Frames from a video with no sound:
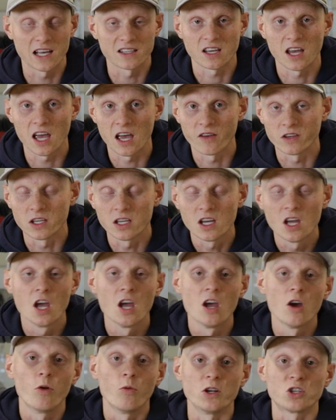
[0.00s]
as heavy,
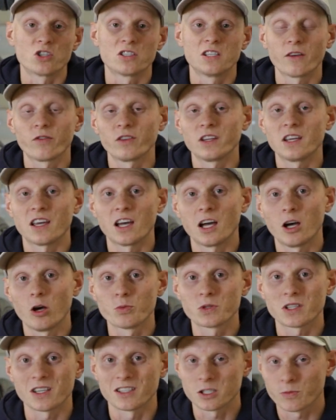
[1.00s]
which definitely
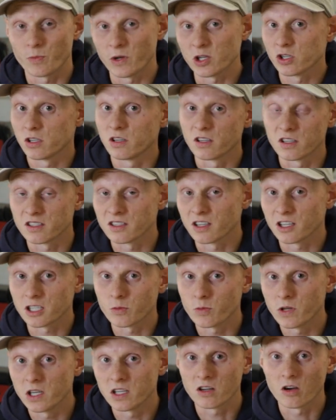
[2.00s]
helps, especially in a
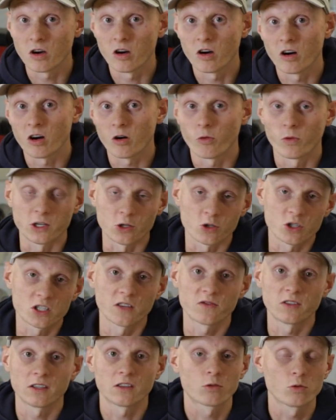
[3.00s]
6-speed car when you're
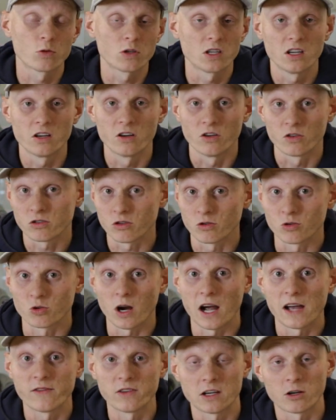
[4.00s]
shifting through gears, you're
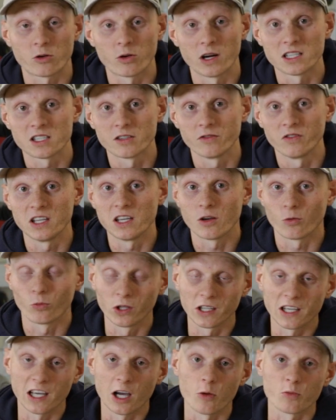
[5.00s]
driving aggressively. It
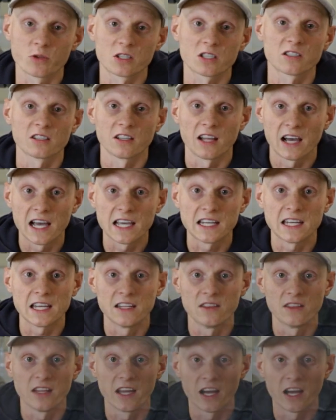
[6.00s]
really helps slide in